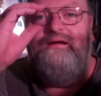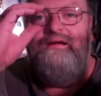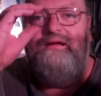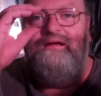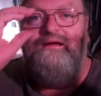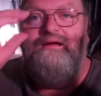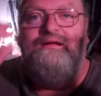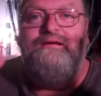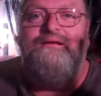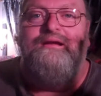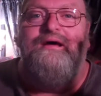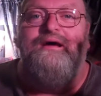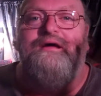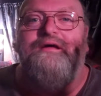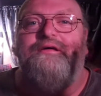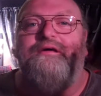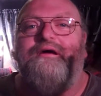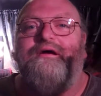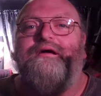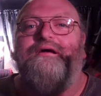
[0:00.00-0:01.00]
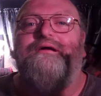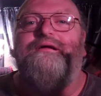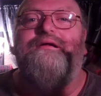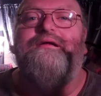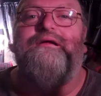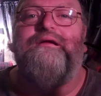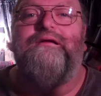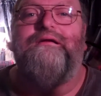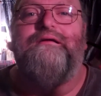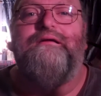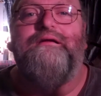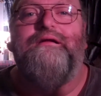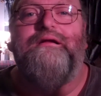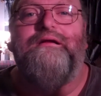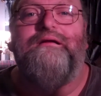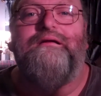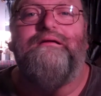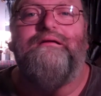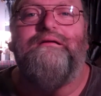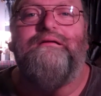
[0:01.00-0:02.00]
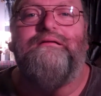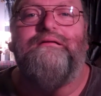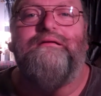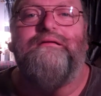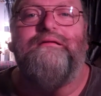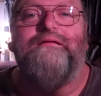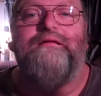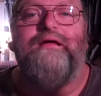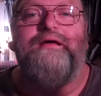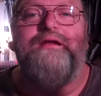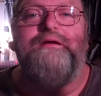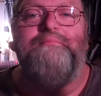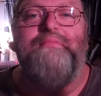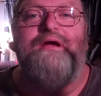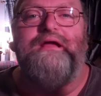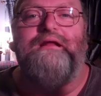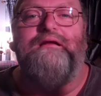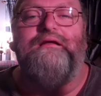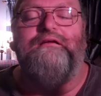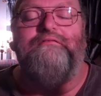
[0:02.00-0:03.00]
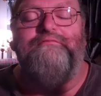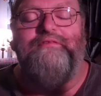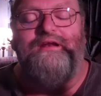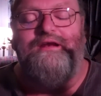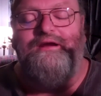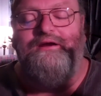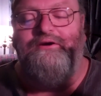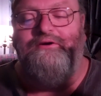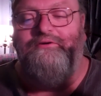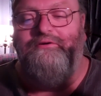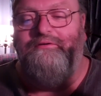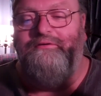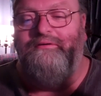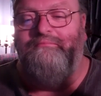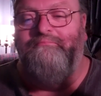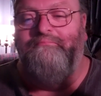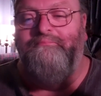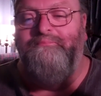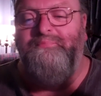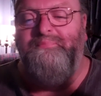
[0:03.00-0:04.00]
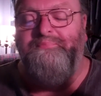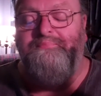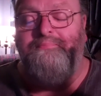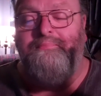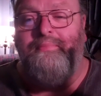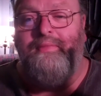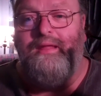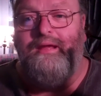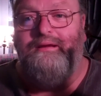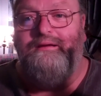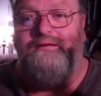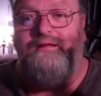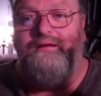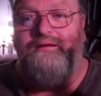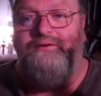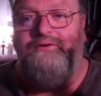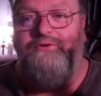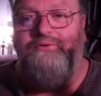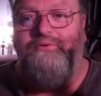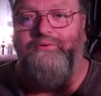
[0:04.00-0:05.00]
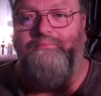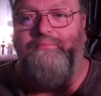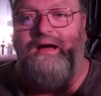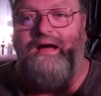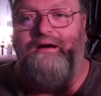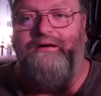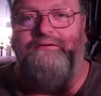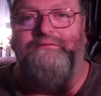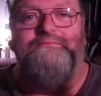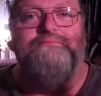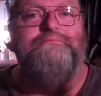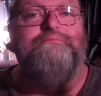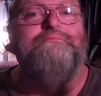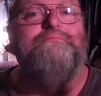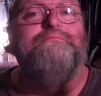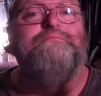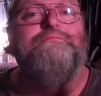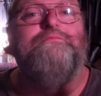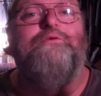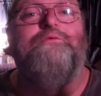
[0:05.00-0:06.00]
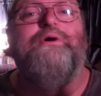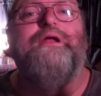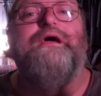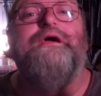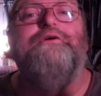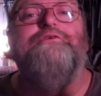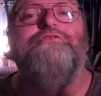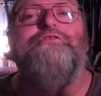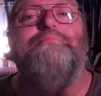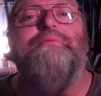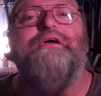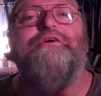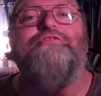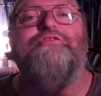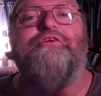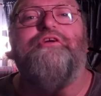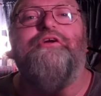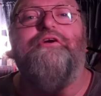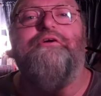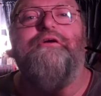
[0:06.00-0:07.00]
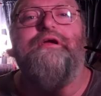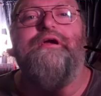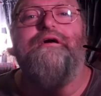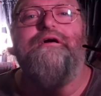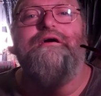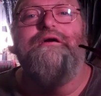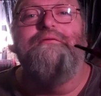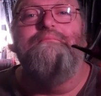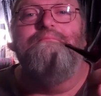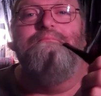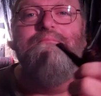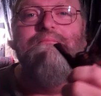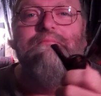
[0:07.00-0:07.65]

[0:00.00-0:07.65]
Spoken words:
and thought I'd make a little video and tell you about when I used to be a security guard.